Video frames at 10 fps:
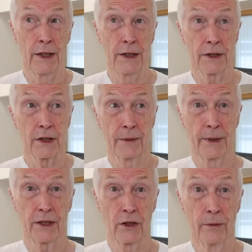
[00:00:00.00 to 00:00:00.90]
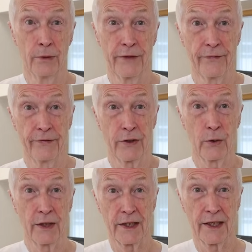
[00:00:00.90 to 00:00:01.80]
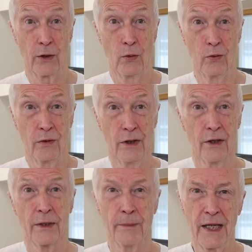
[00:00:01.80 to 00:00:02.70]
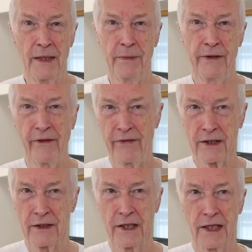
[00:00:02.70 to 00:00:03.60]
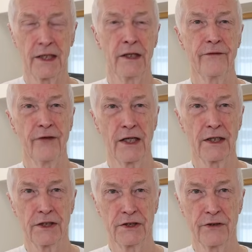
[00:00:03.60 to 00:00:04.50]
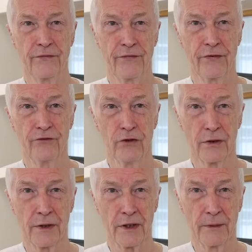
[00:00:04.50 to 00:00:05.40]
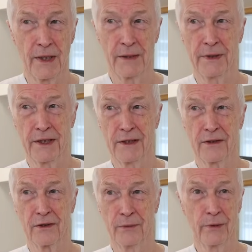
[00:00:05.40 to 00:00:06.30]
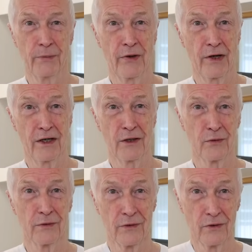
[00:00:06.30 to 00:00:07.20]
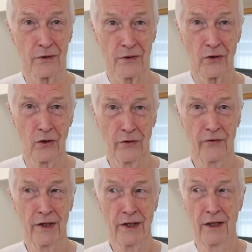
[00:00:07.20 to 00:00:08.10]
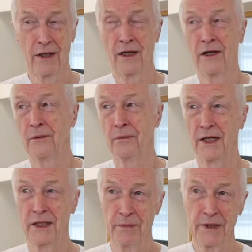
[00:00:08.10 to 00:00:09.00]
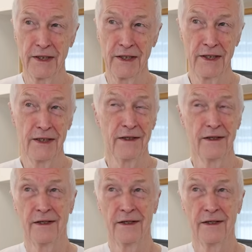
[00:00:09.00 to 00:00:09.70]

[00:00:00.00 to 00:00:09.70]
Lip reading: is going to make a lot of money very quickly. Oh, maybe they think they're taking advantage of the fraudster. Maybe he's come up with a hard luck story. Maybe